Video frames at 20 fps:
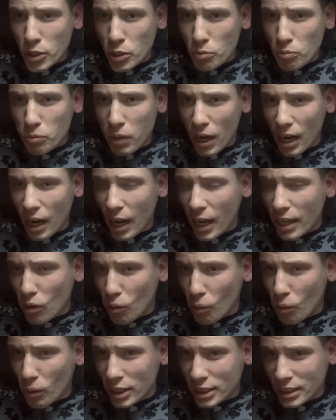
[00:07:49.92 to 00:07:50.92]
But I
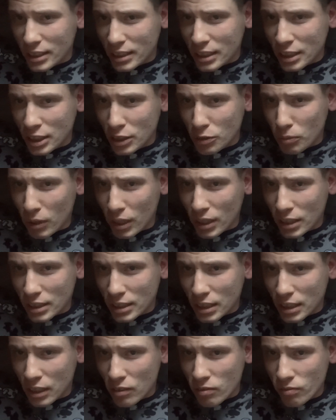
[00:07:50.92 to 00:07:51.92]
always seen
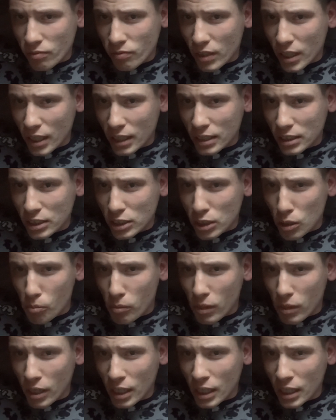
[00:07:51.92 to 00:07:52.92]
myself as
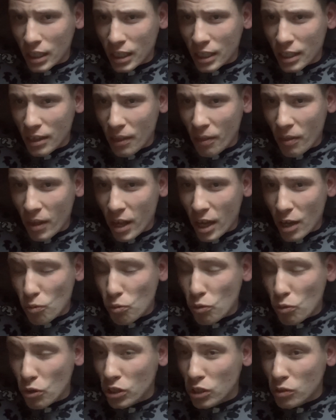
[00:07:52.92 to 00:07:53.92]
somebody
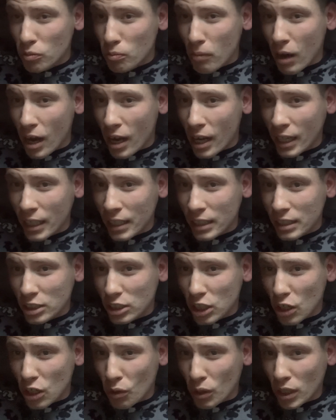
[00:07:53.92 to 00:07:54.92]
that wouldn't mind
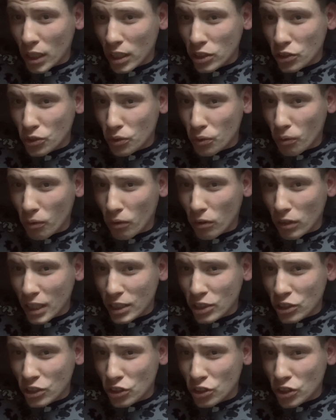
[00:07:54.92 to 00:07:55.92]
going into a
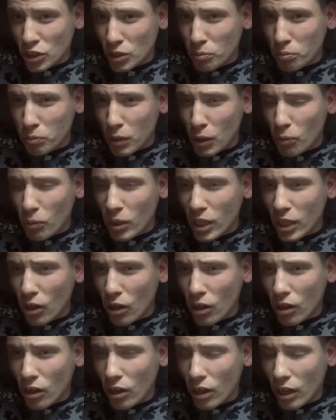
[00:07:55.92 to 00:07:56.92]
relationship, but we,
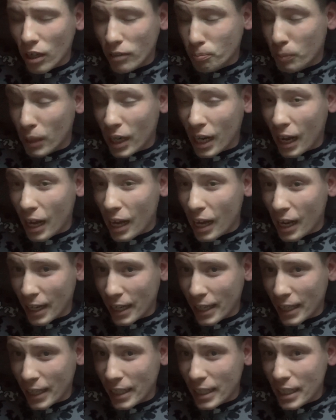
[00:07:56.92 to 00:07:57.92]
but
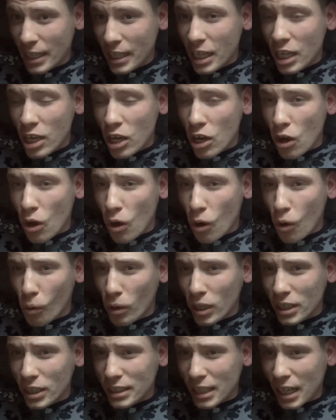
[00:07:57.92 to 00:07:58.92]
I
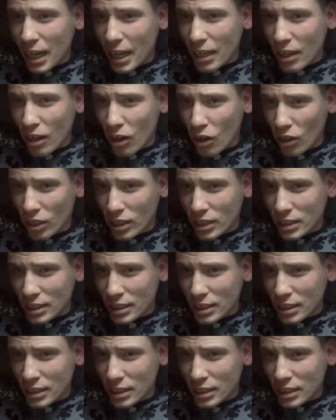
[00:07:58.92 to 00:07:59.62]
always had a hard